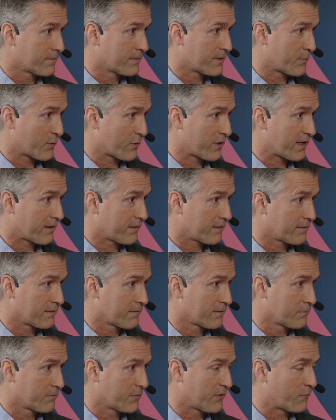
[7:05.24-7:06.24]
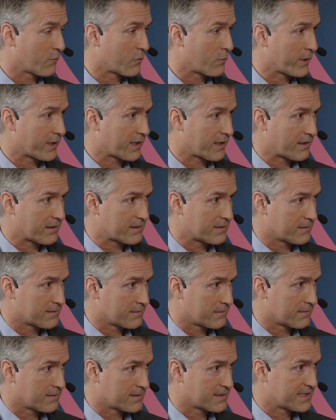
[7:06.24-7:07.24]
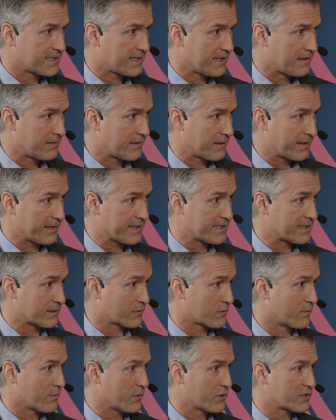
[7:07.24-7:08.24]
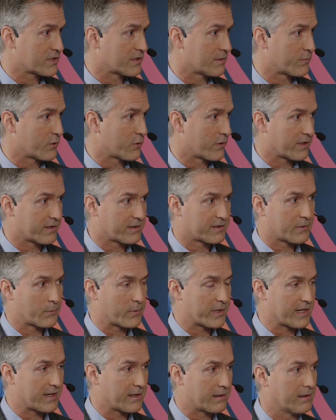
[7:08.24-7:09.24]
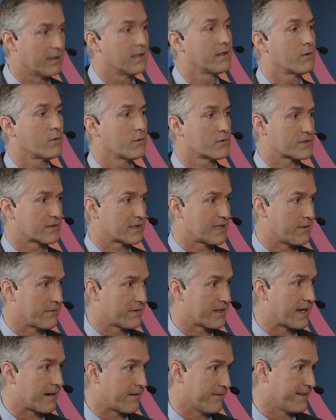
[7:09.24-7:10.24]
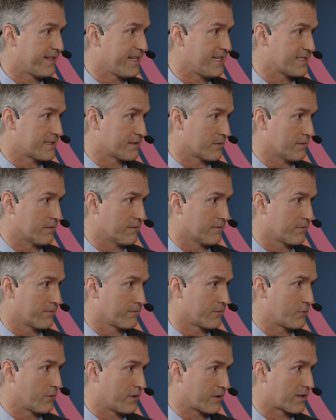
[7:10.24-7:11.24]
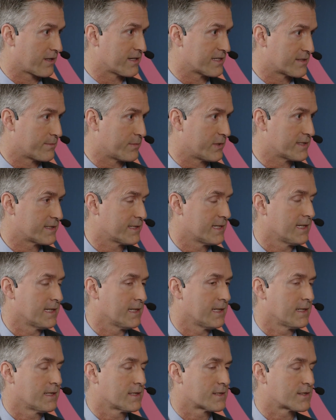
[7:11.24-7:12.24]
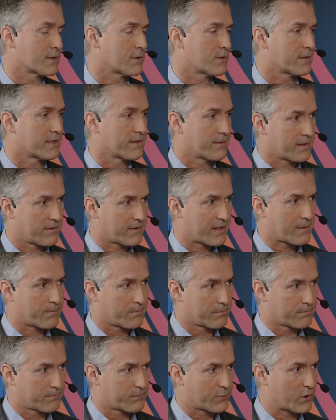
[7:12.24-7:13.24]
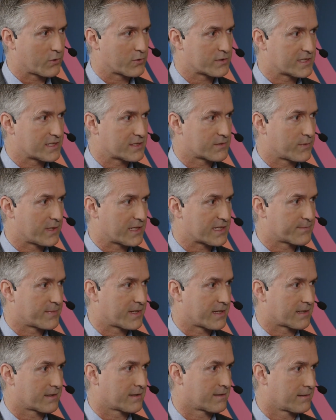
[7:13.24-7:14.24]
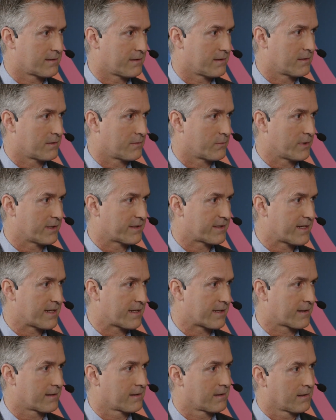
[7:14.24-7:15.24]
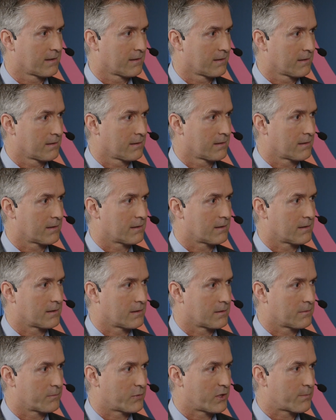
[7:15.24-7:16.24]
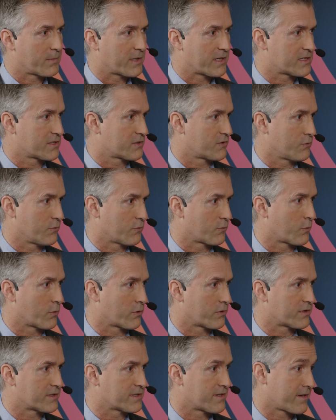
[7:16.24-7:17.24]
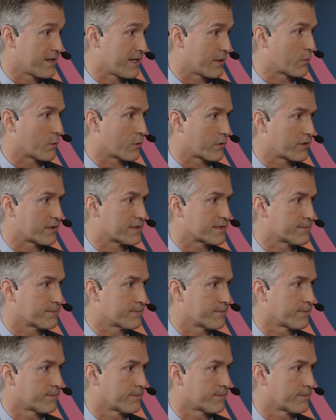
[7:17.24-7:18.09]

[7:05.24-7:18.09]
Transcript: the product before we can see that it's a commercial product that we can also give guarantees on to our customers. So, and that process we expect will take pretty much 2 quarters, 3 quarters.